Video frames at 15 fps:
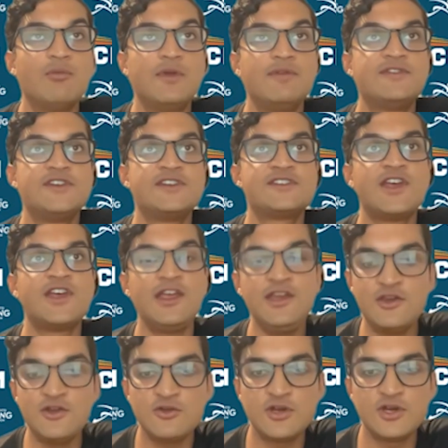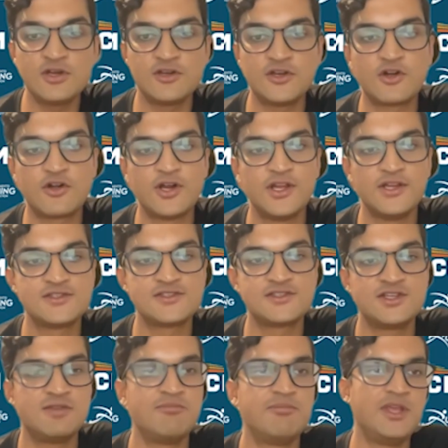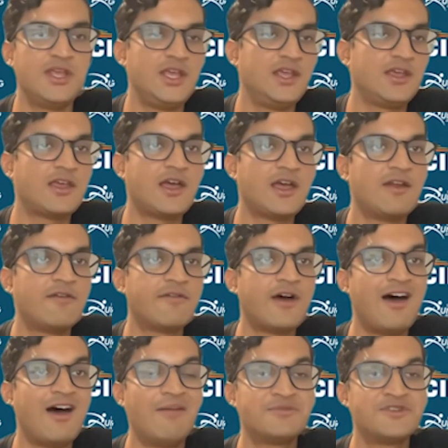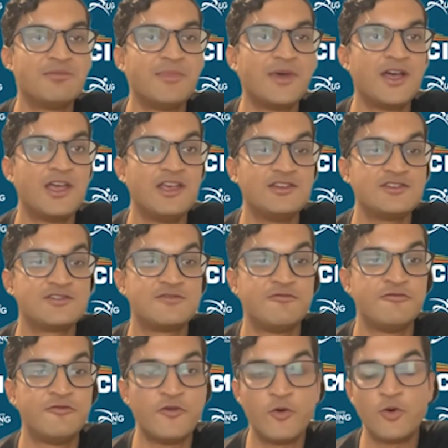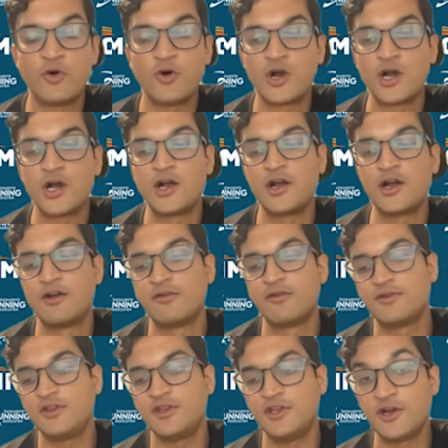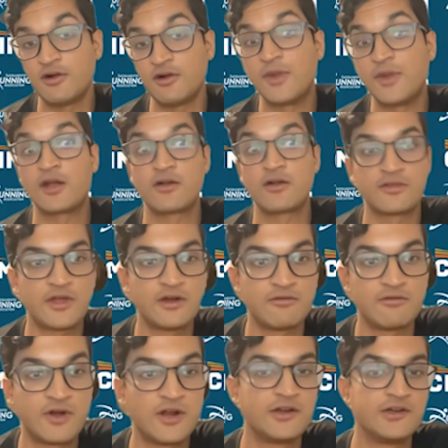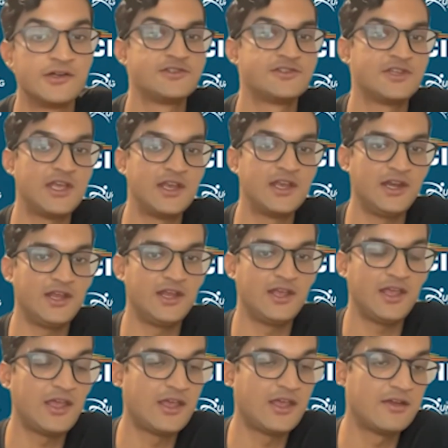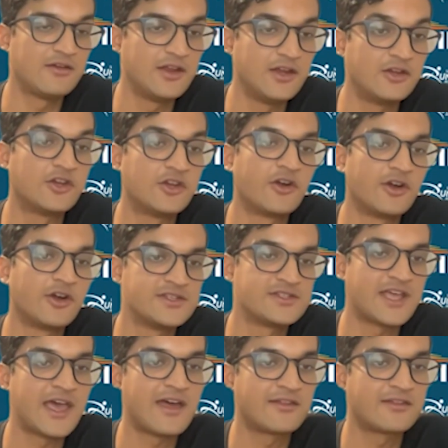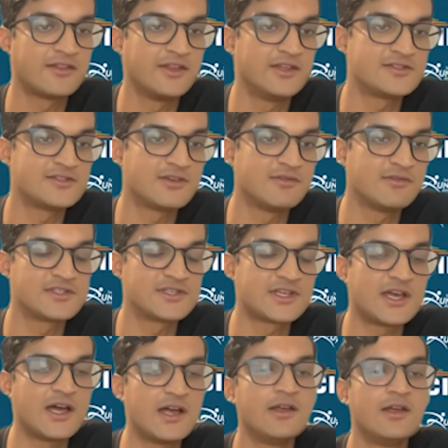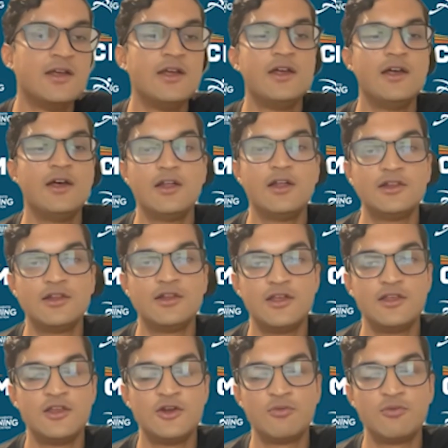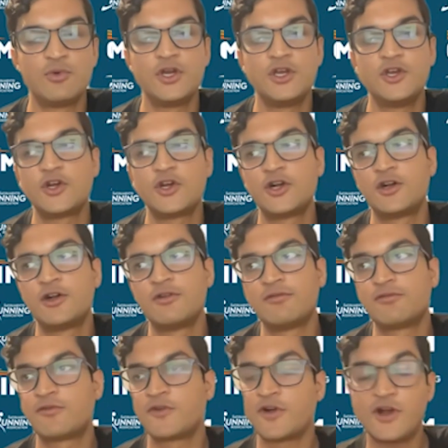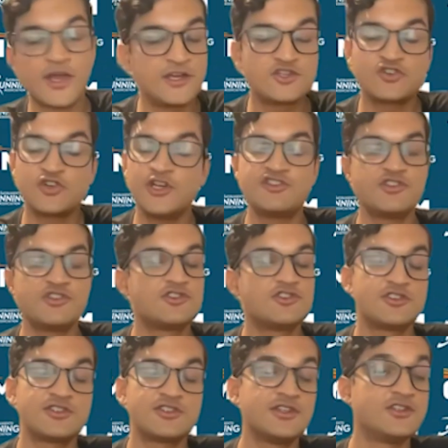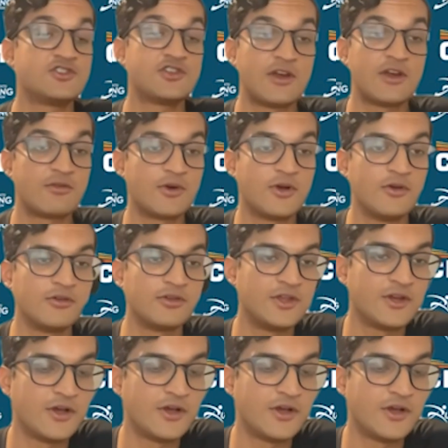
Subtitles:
We've designed nuun endurance to be kind of optimized for marathon runners and endurance athletes. So it's got when you're for hydration just in general,